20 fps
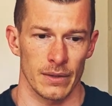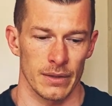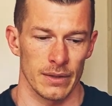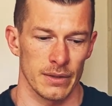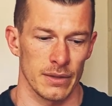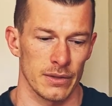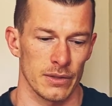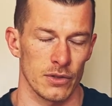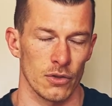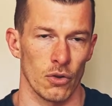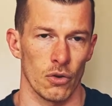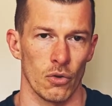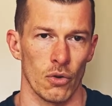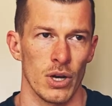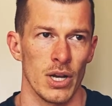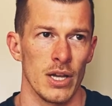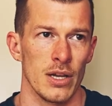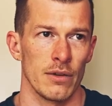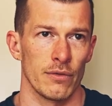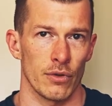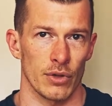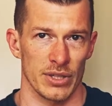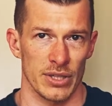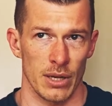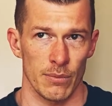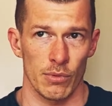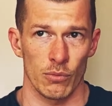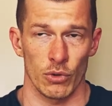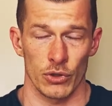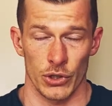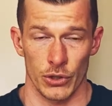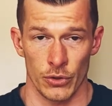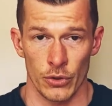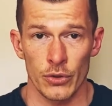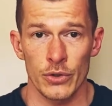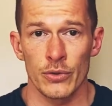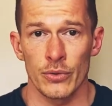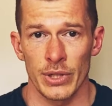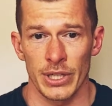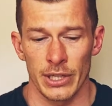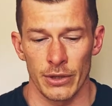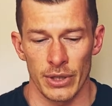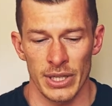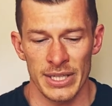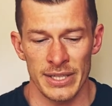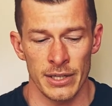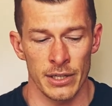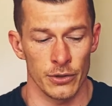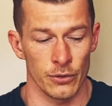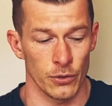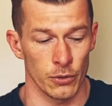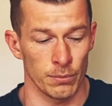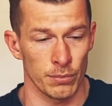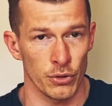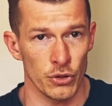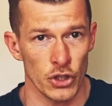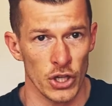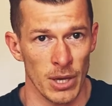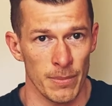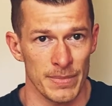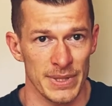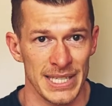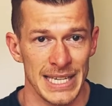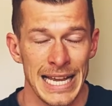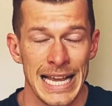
So, for example, what you could do here is you do push-ups,